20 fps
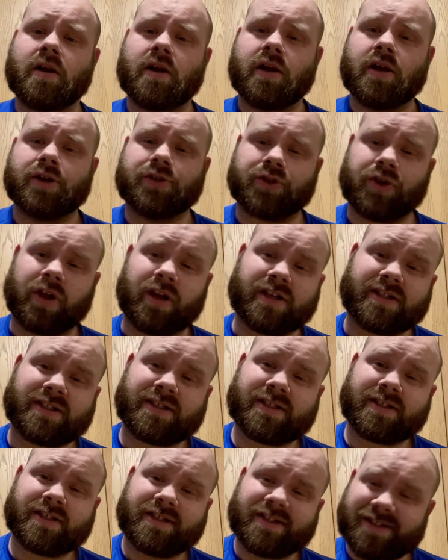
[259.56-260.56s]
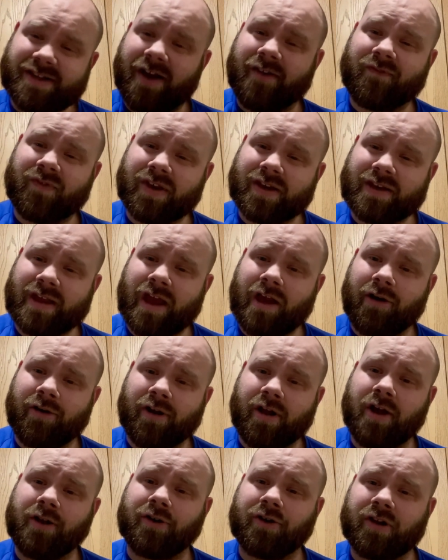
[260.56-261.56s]
is you're going to stuff it down
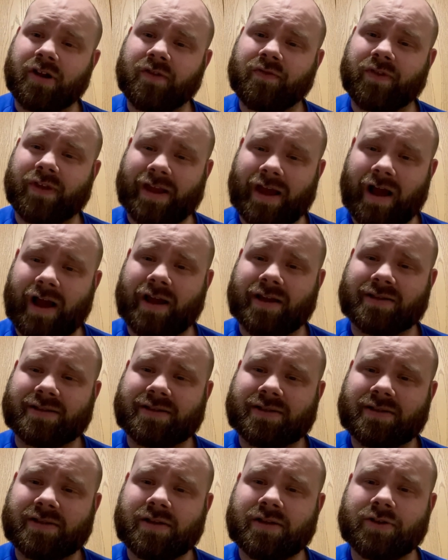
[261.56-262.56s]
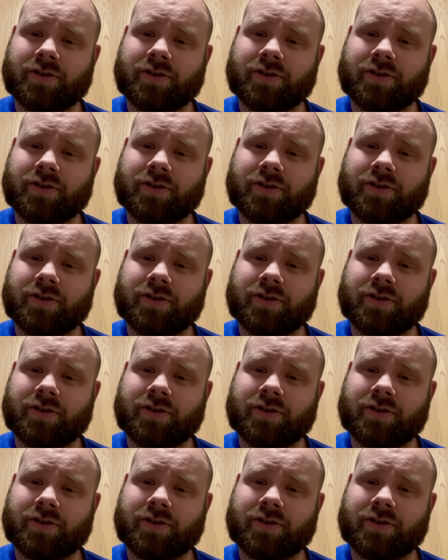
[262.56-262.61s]
underneath the ice.